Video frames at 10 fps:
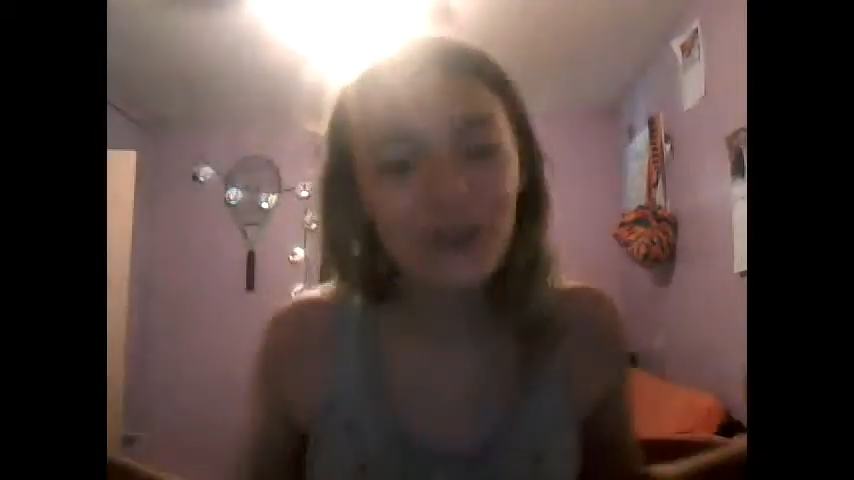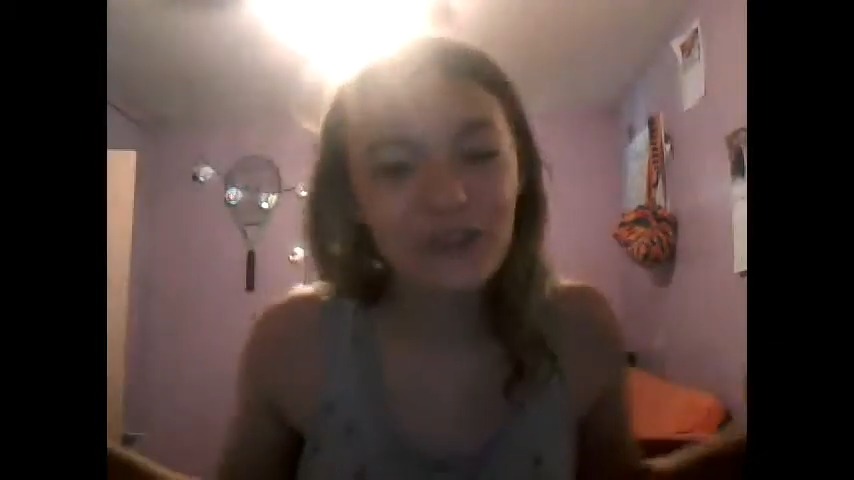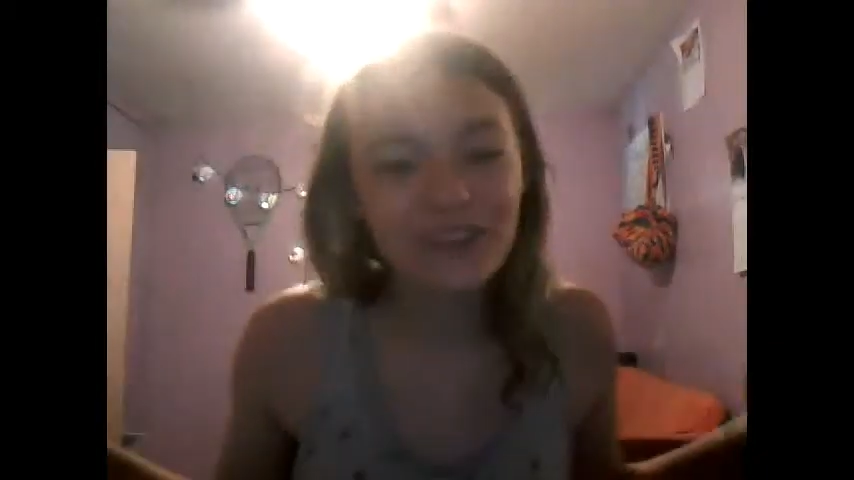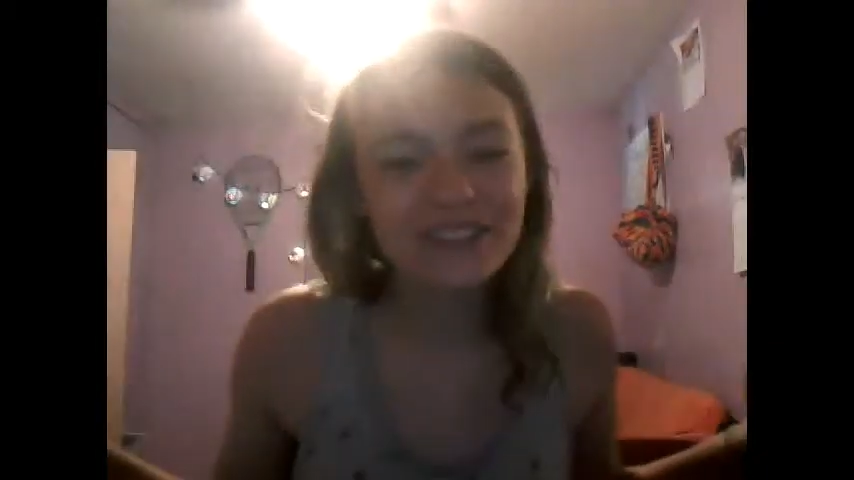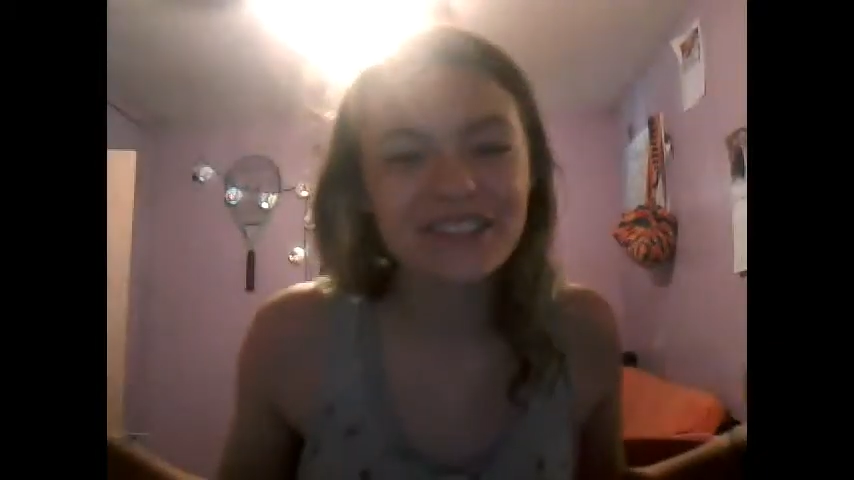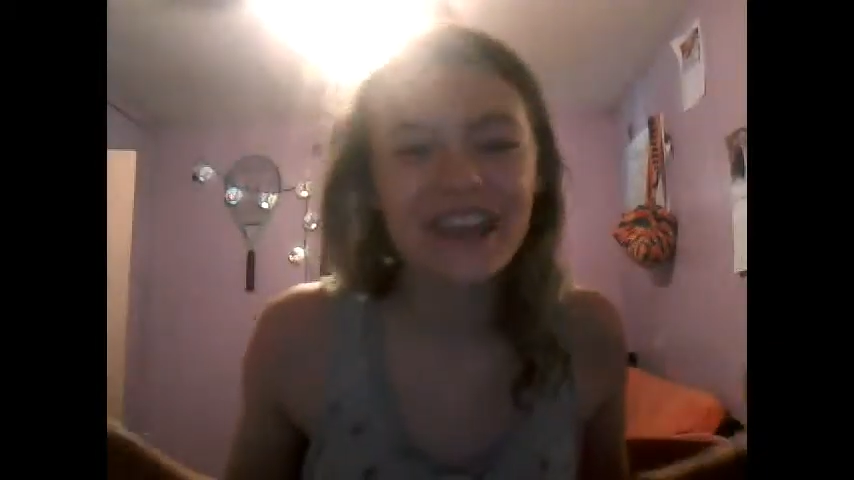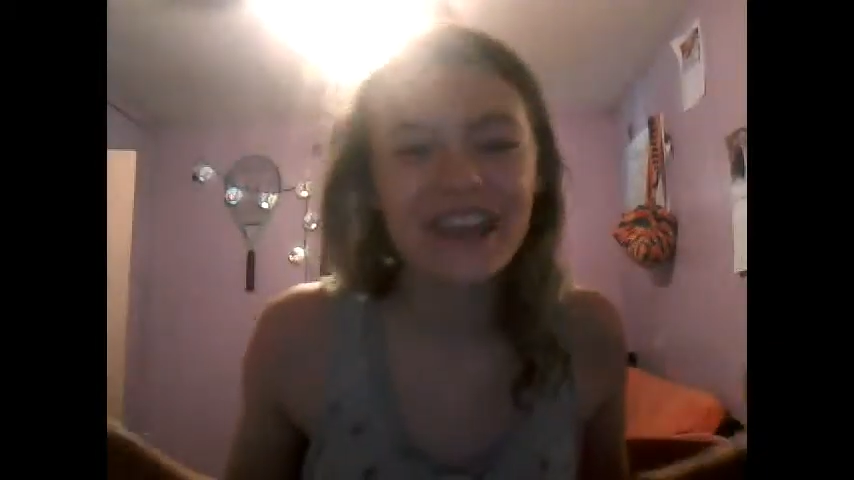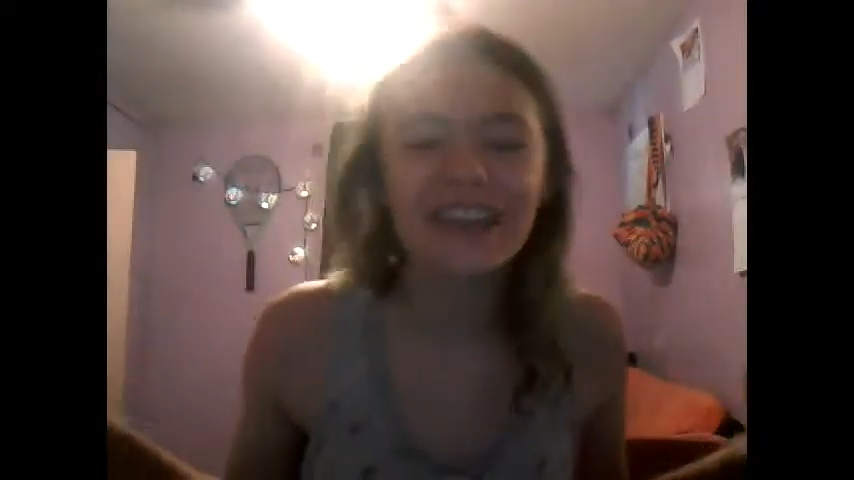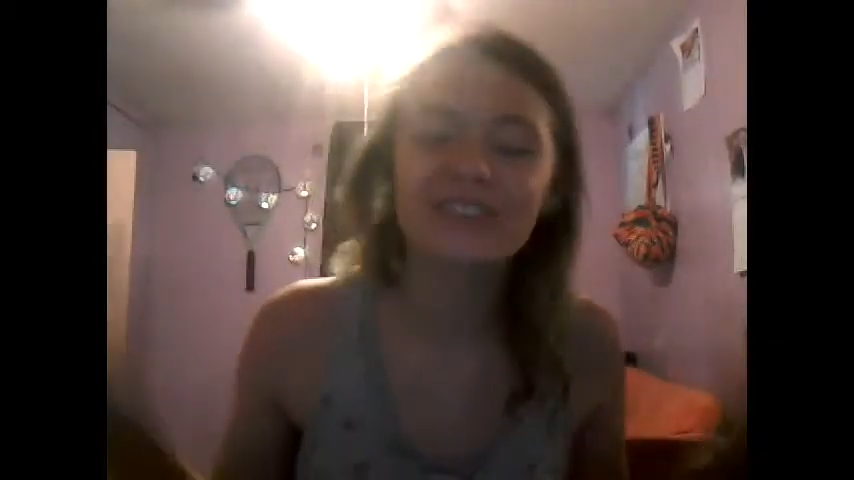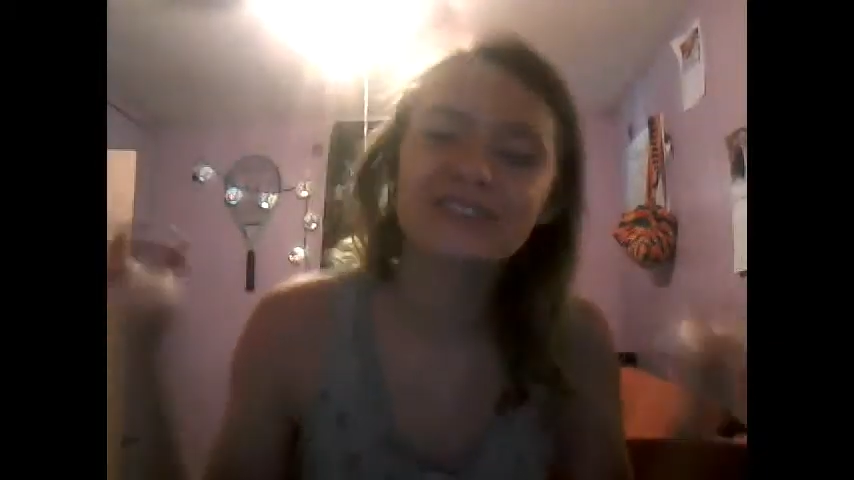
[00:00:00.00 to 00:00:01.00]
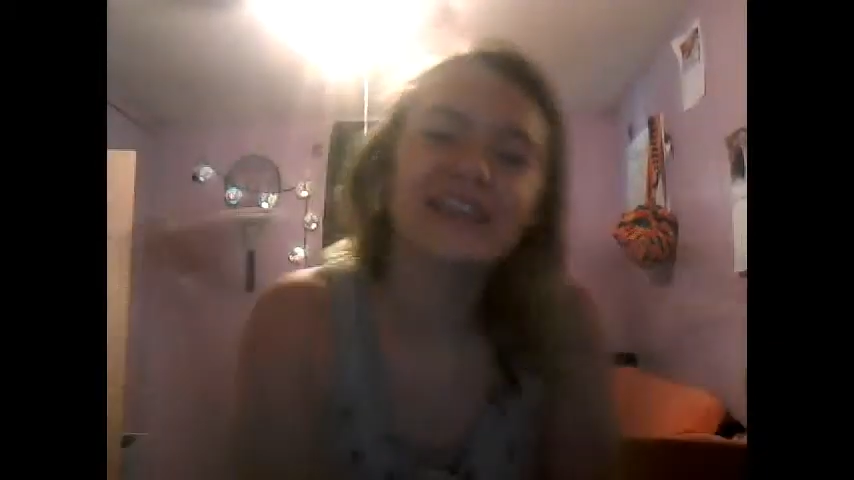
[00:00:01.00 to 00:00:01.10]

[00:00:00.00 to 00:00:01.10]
French Potatoes,